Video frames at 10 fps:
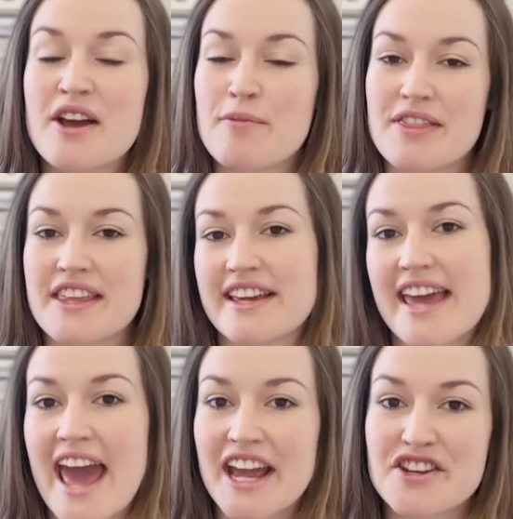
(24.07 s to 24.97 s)
with the
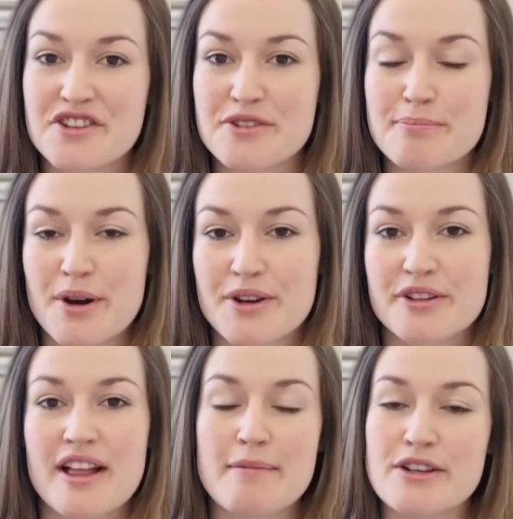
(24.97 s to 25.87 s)
occasional bottle,
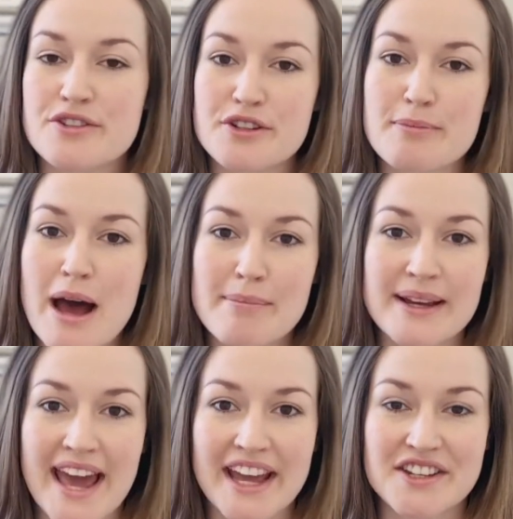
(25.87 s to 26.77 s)
and we do pump
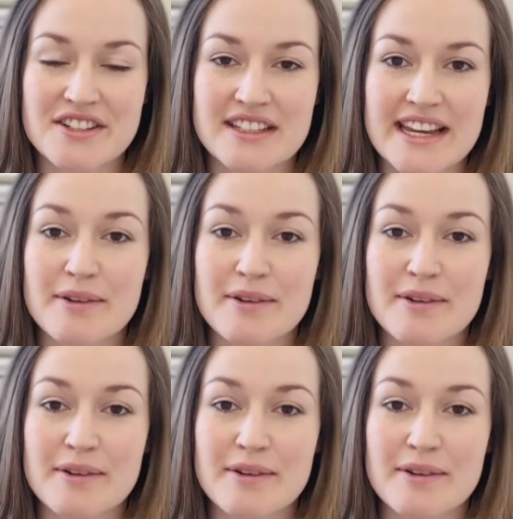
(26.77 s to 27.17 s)
occasionally,